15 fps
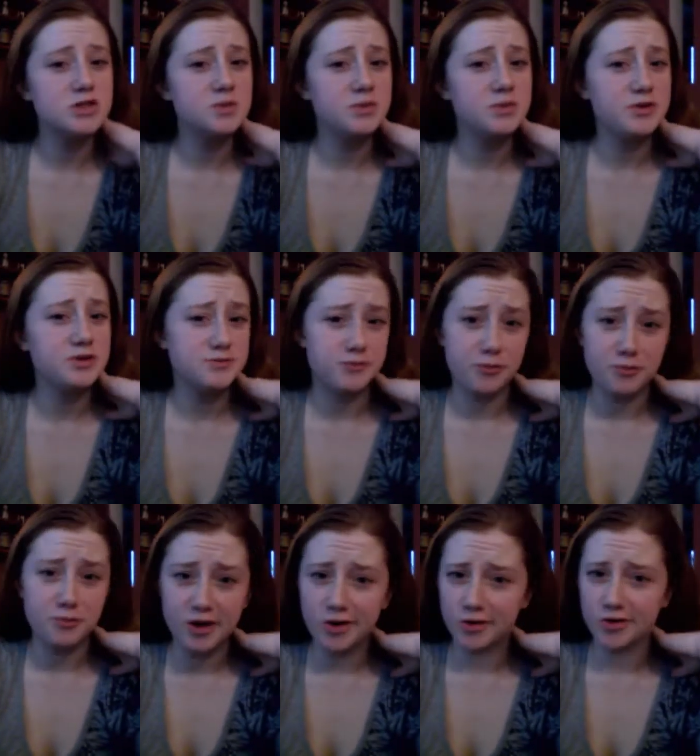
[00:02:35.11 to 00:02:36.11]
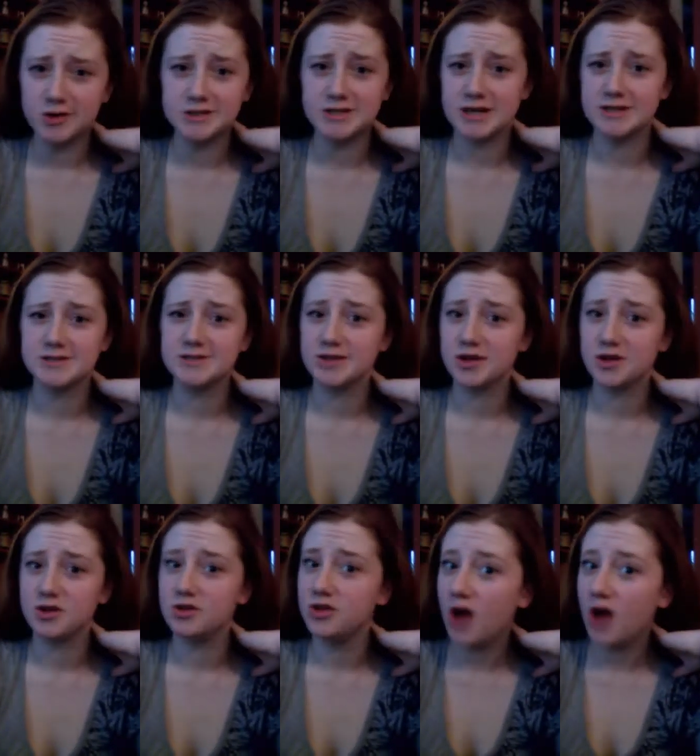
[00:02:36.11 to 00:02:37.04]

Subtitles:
to be used for medical testing,